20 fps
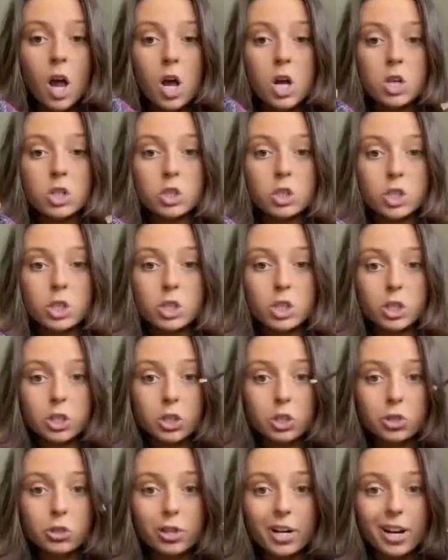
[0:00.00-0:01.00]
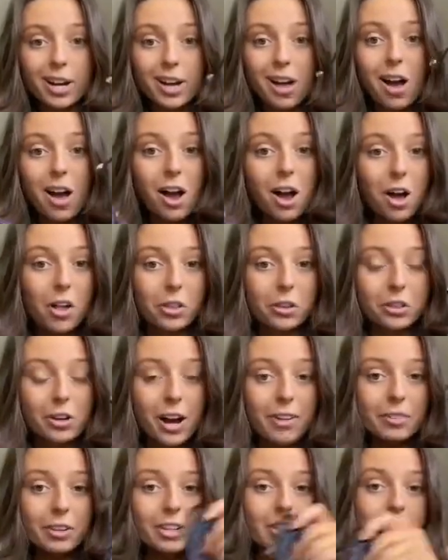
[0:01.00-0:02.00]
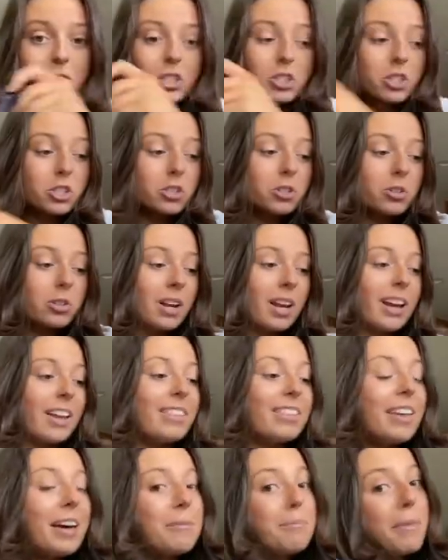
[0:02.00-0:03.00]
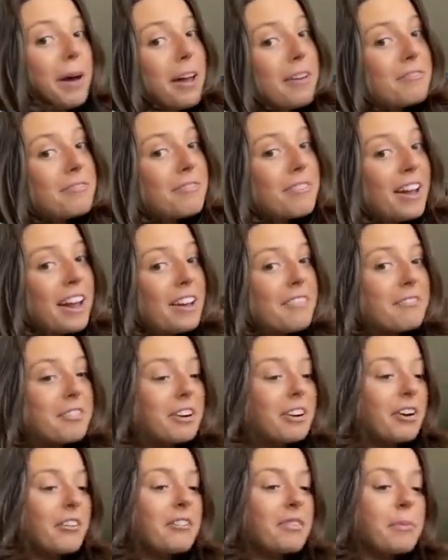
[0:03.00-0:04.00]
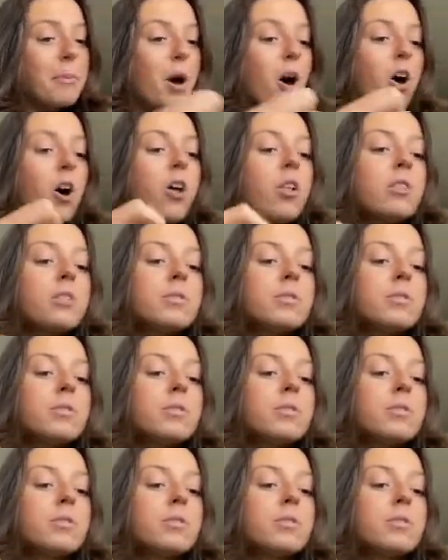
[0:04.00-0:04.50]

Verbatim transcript: just a string holographic glitter suit, and then my favorite of them all.